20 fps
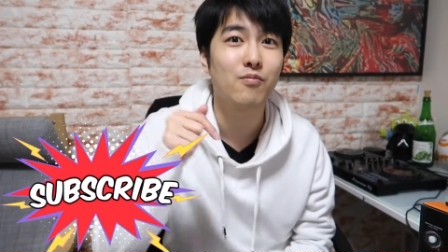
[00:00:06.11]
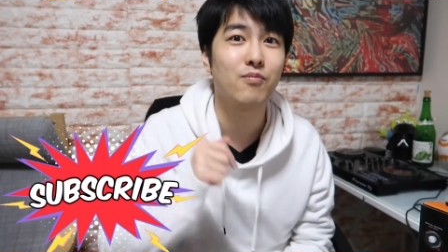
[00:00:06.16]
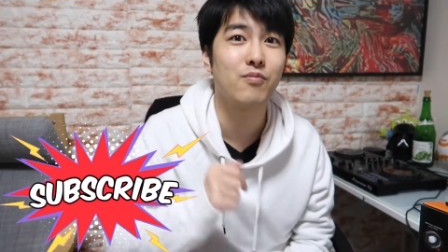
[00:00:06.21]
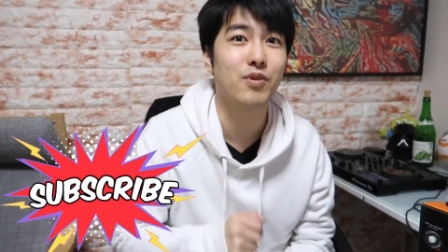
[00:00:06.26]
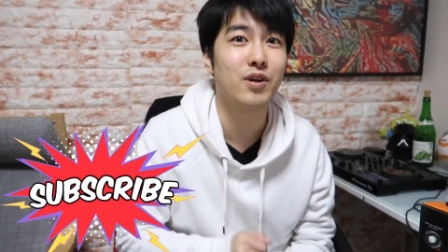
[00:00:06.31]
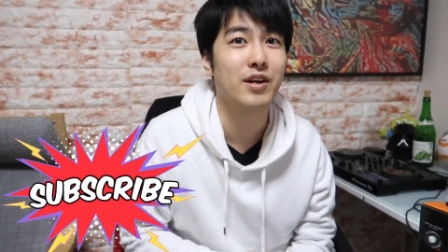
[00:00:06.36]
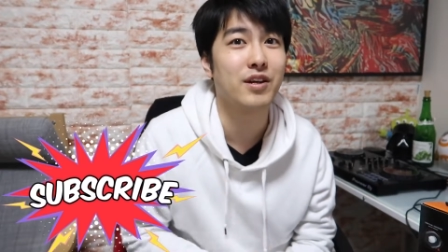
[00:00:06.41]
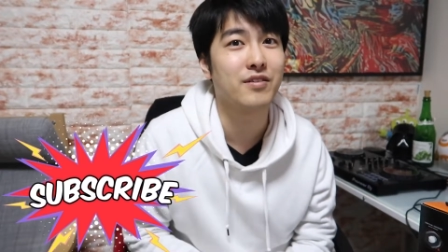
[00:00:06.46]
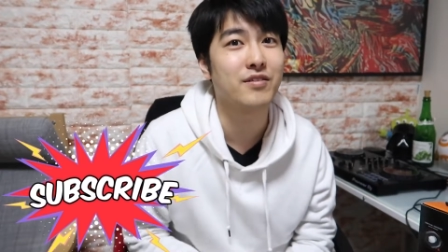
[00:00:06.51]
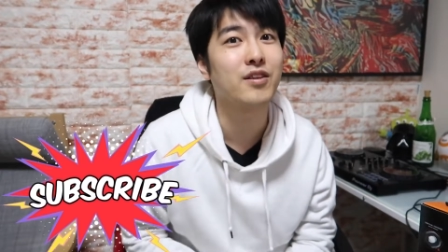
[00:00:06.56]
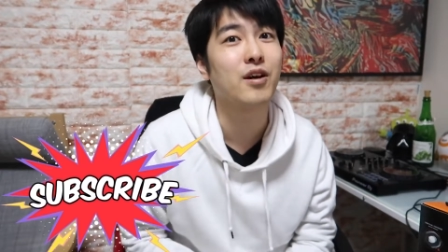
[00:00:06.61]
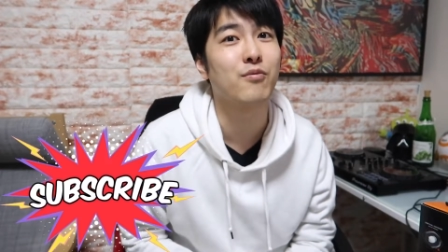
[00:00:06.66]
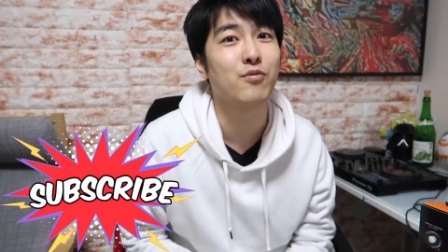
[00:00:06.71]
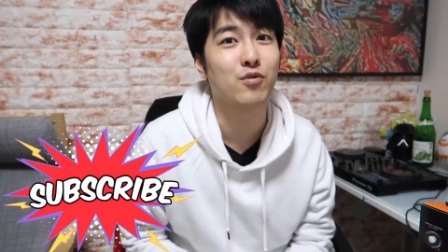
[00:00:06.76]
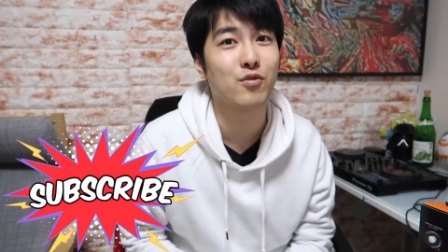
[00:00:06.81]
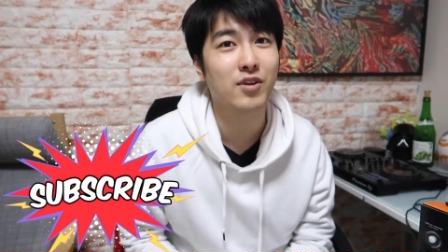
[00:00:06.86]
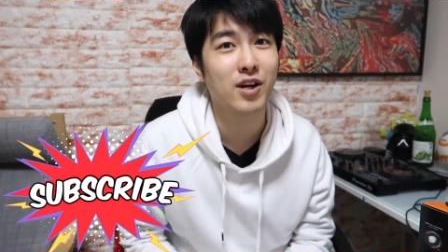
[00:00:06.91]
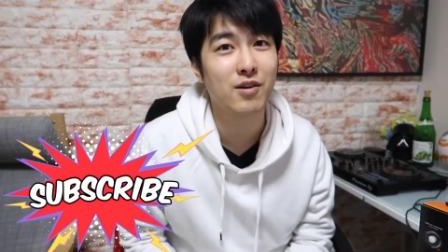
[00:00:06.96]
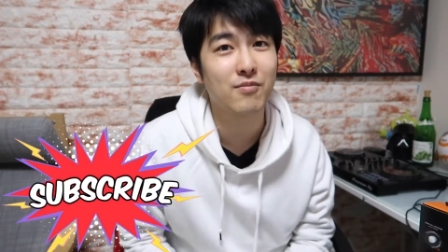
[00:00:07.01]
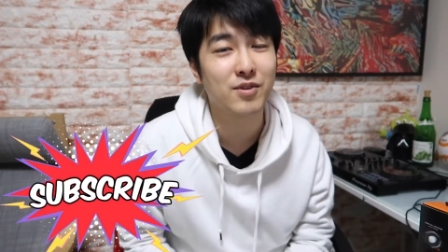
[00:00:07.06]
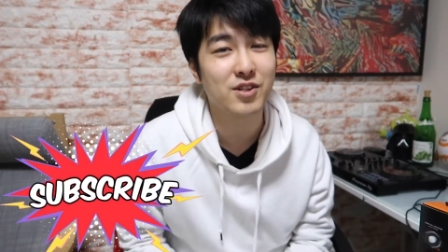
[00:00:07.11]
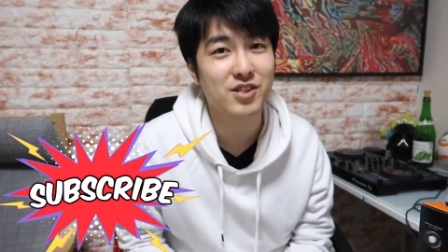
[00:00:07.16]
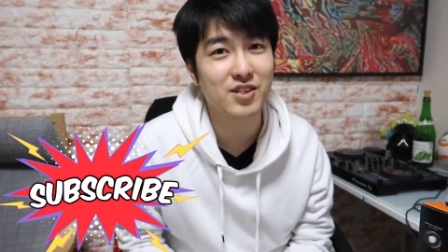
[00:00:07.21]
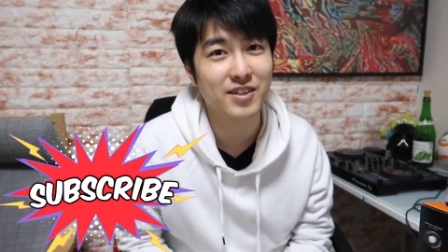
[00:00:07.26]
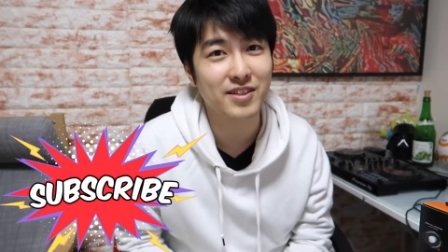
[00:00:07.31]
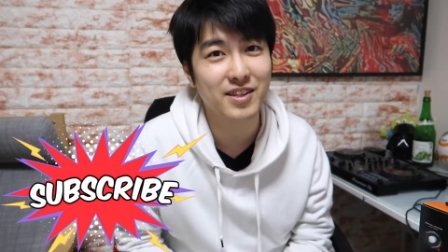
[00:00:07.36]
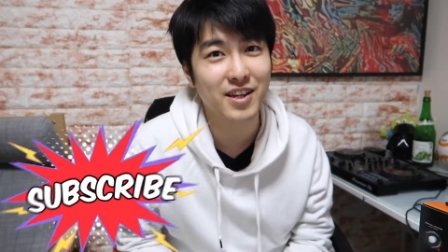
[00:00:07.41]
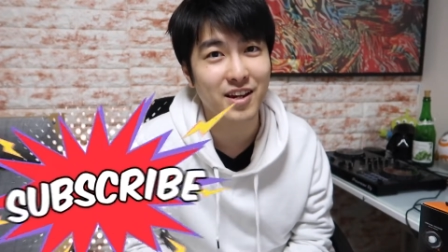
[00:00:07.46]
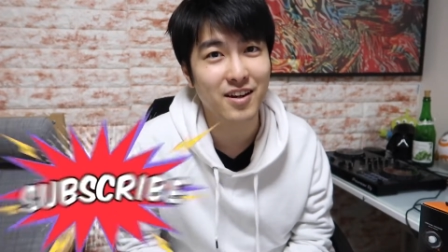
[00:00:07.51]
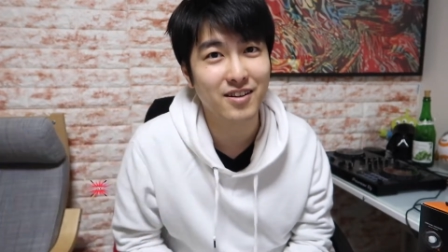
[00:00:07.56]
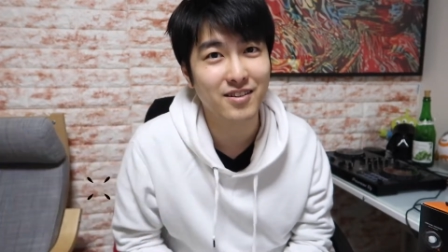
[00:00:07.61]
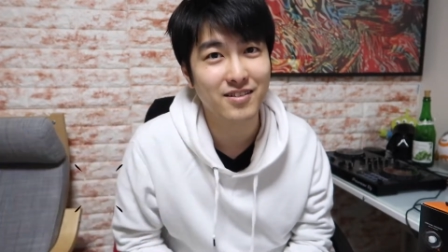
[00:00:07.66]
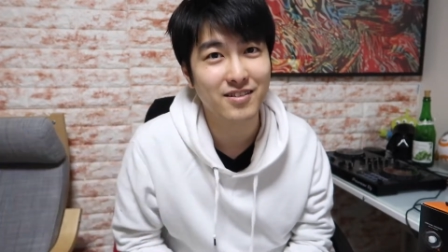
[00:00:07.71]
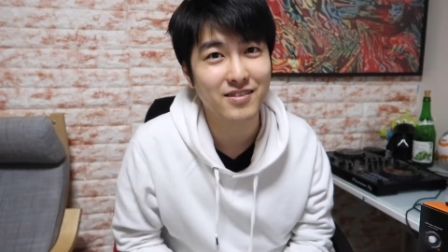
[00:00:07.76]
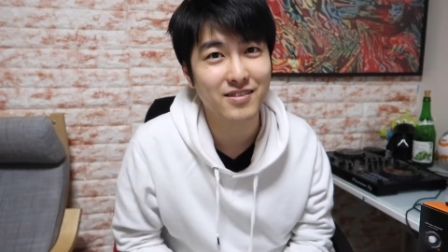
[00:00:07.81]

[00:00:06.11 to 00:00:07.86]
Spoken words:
Please subscribe my channel.